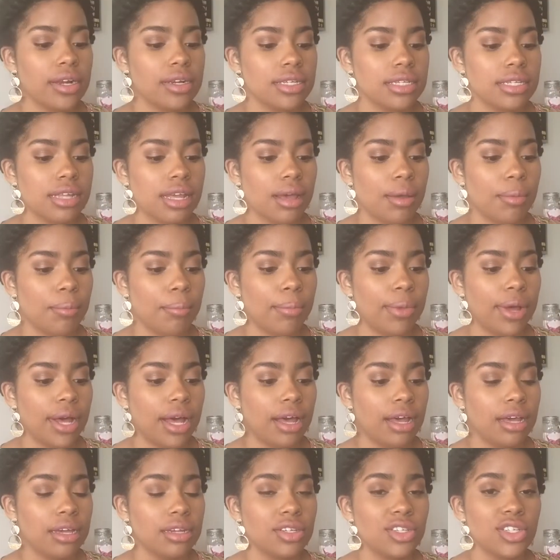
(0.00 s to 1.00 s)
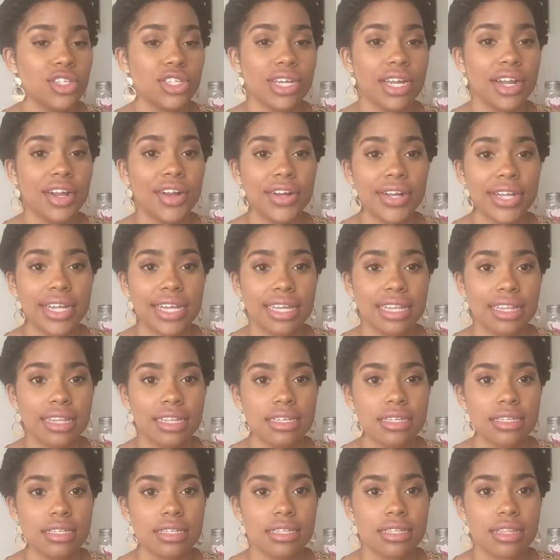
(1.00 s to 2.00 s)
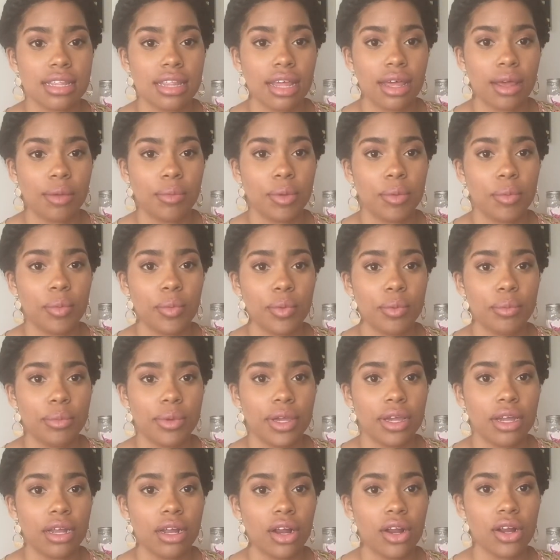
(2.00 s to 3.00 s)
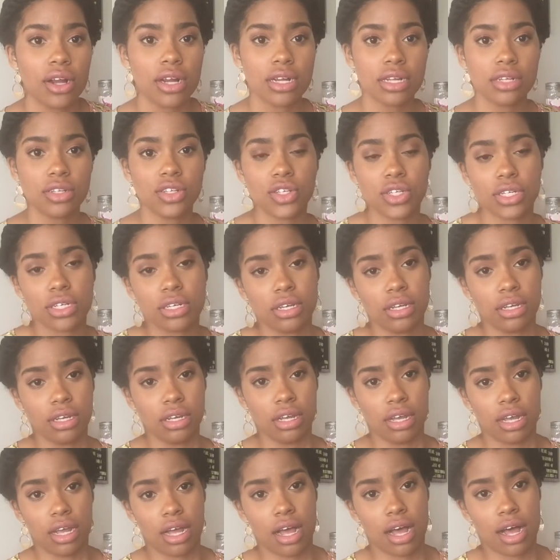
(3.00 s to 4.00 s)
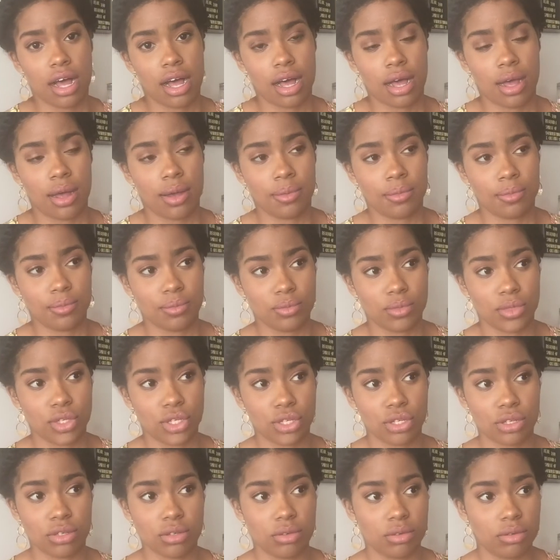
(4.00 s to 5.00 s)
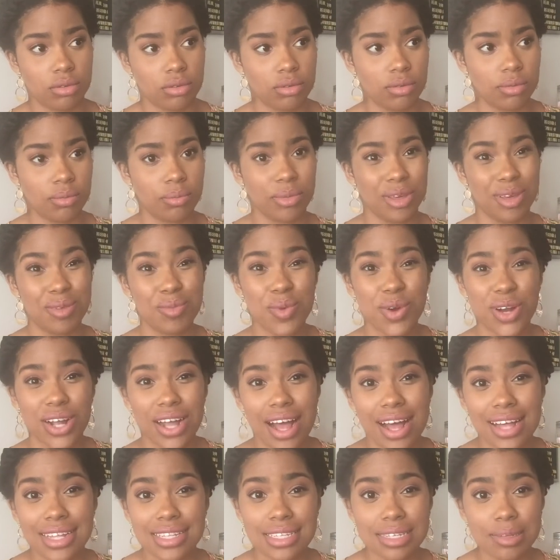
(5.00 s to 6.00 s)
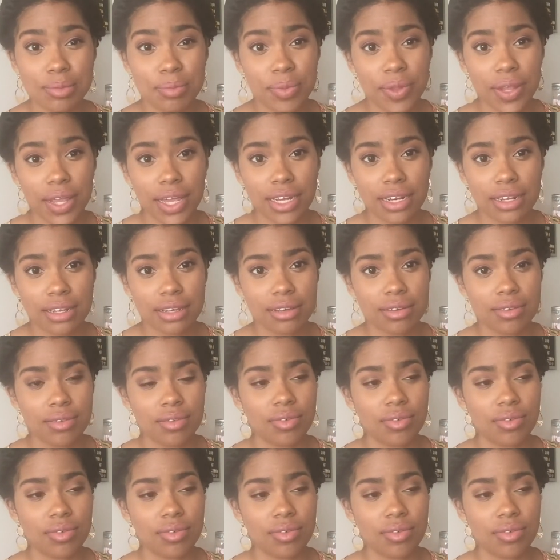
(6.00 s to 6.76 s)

is that by sharing this, that people would be encouraged to be more contemplative.